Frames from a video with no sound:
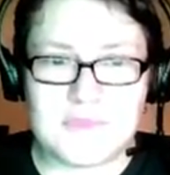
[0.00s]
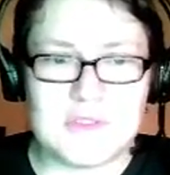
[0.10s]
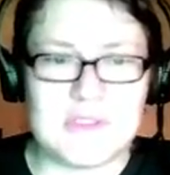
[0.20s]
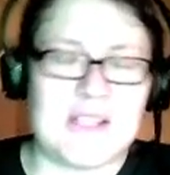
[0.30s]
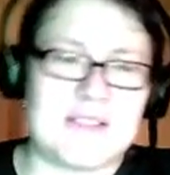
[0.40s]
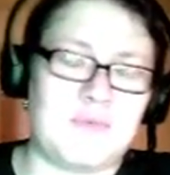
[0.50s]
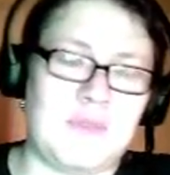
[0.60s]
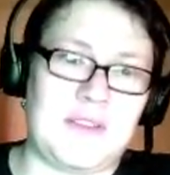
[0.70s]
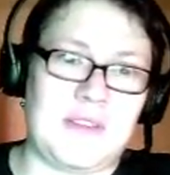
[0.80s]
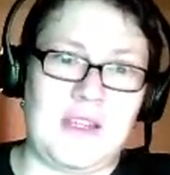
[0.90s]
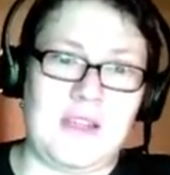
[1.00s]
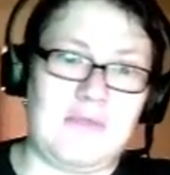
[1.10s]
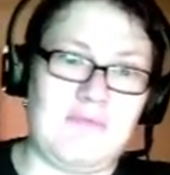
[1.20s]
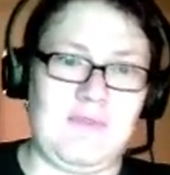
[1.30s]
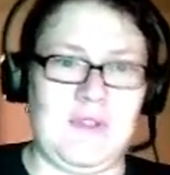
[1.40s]
That's what they
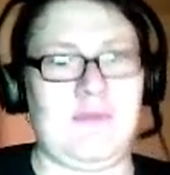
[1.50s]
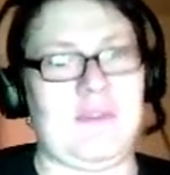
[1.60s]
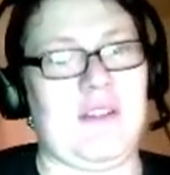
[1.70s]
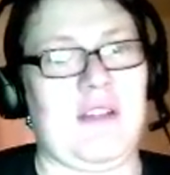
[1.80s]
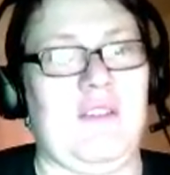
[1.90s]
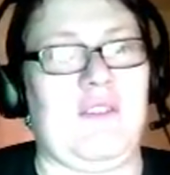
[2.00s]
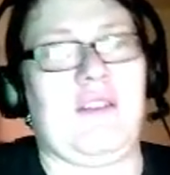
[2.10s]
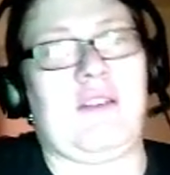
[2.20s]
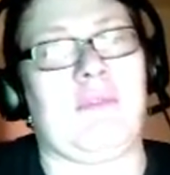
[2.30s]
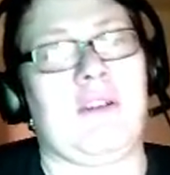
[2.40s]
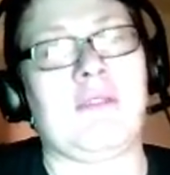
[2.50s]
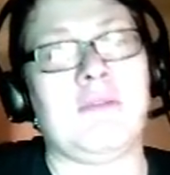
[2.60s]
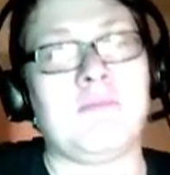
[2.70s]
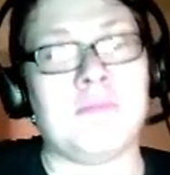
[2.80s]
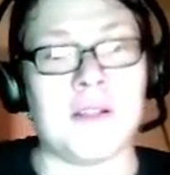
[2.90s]
viewed it as, anyway.
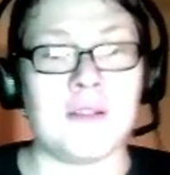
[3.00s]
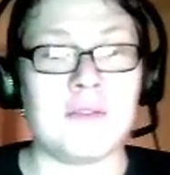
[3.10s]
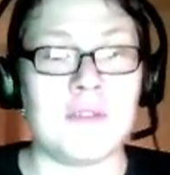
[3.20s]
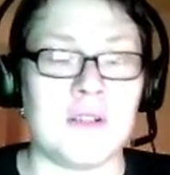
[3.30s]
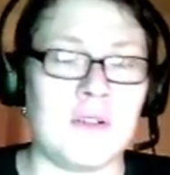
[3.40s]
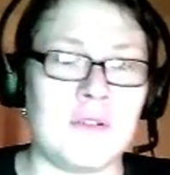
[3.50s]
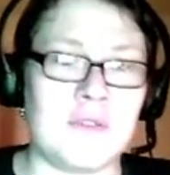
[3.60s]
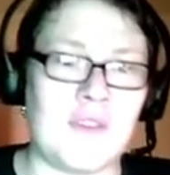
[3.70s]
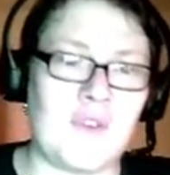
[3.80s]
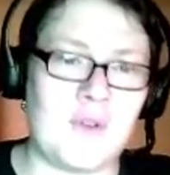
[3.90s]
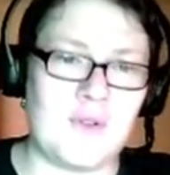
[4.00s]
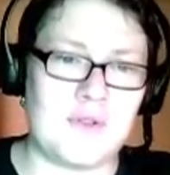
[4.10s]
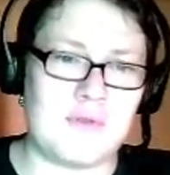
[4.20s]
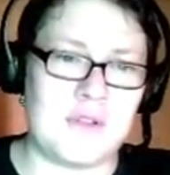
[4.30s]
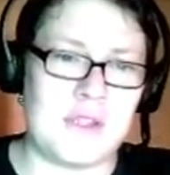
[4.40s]
But, you know, the
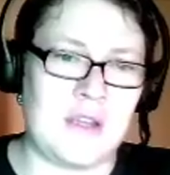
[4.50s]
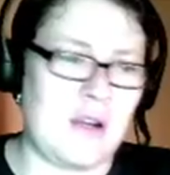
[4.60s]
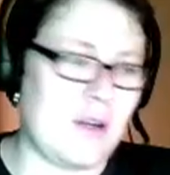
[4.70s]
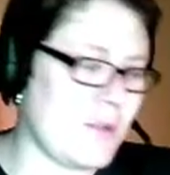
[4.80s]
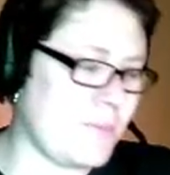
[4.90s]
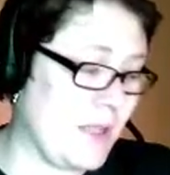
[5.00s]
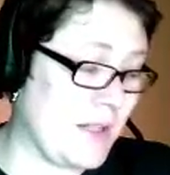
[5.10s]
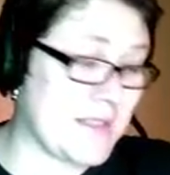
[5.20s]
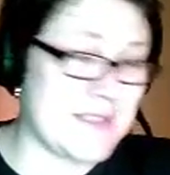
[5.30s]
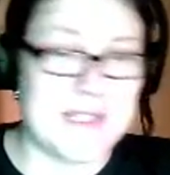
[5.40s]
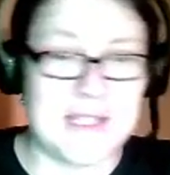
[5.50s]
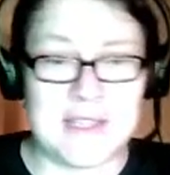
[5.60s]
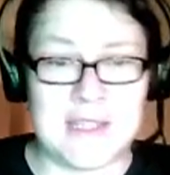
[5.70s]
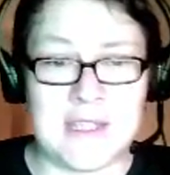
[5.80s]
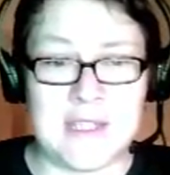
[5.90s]
surgery, the orchiopexy,
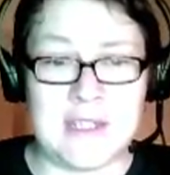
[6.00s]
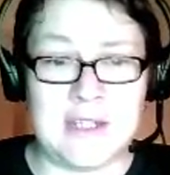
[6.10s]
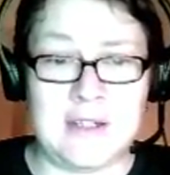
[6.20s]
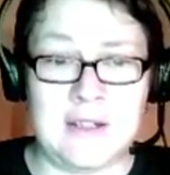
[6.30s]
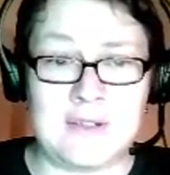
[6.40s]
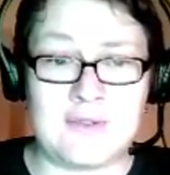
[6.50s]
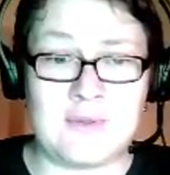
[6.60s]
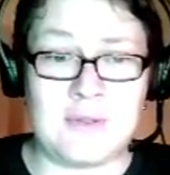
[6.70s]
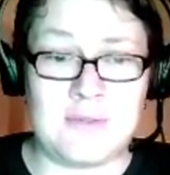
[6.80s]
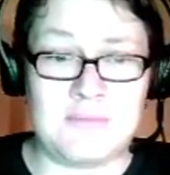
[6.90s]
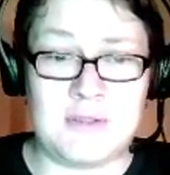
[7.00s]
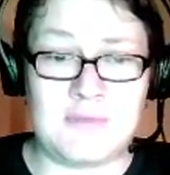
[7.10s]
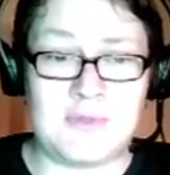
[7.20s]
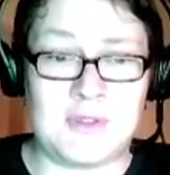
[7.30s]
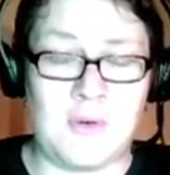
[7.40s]
the uh, treatment
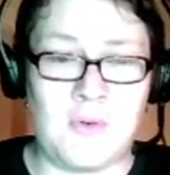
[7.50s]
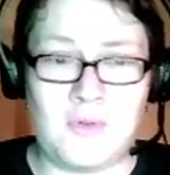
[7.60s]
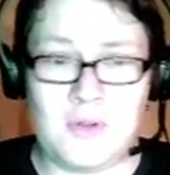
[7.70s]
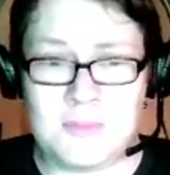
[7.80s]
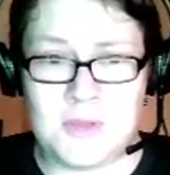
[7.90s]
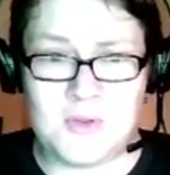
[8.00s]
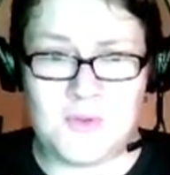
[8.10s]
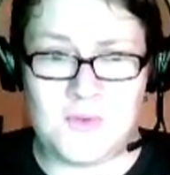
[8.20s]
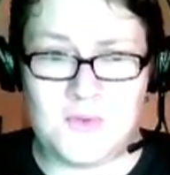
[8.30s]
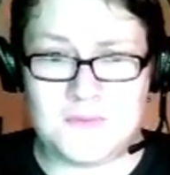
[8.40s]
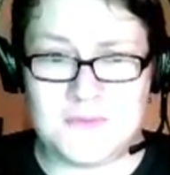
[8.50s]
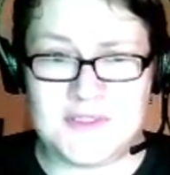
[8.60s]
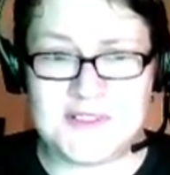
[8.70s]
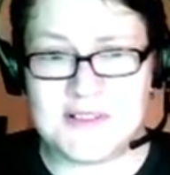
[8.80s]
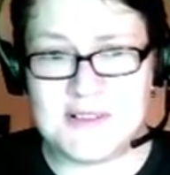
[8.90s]
with the
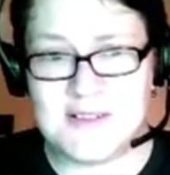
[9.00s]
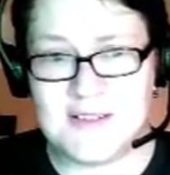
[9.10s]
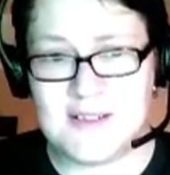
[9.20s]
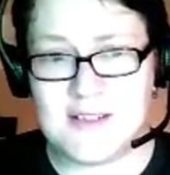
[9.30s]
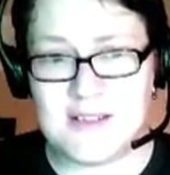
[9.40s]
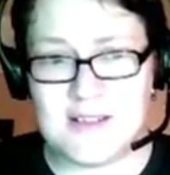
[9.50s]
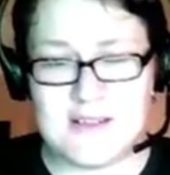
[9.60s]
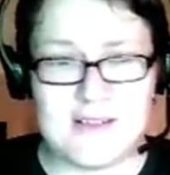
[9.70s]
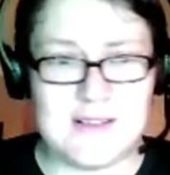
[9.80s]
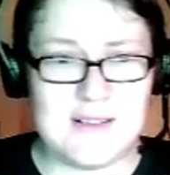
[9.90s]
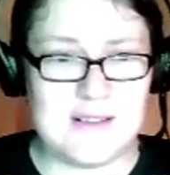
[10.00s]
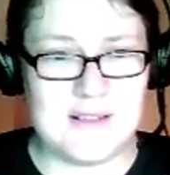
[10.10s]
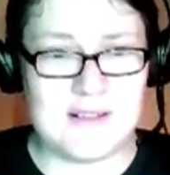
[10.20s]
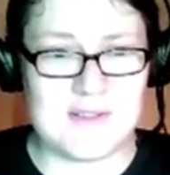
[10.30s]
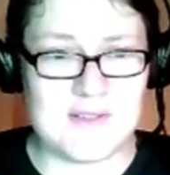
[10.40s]
hormones
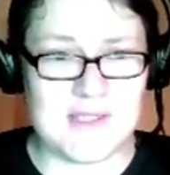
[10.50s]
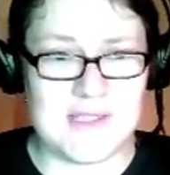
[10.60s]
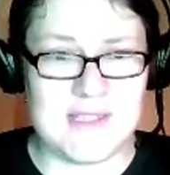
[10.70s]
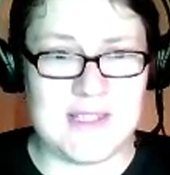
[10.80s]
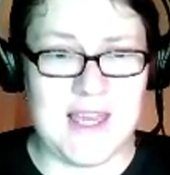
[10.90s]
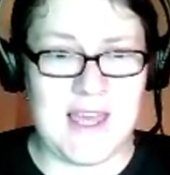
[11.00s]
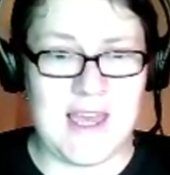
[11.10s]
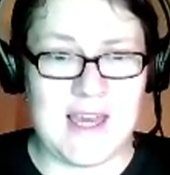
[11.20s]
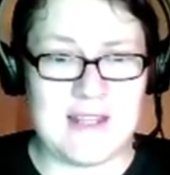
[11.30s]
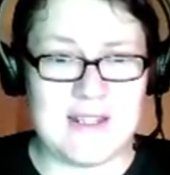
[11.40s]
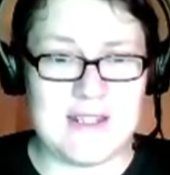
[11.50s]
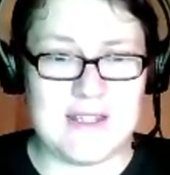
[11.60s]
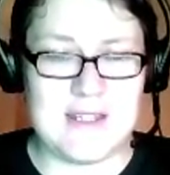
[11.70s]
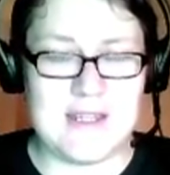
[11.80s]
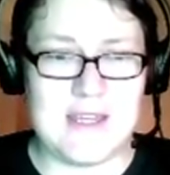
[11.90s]
this or that,
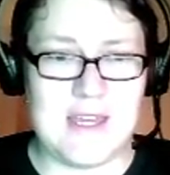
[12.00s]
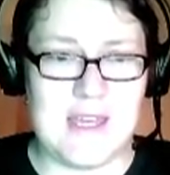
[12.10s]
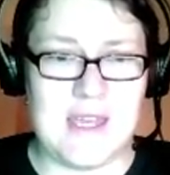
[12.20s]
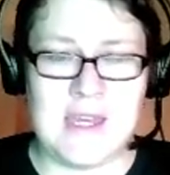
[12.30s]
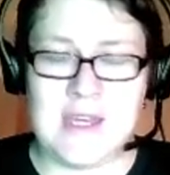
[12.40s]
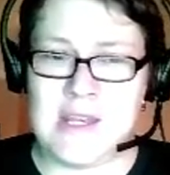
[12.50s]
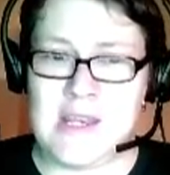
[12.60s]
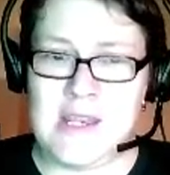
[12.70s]
and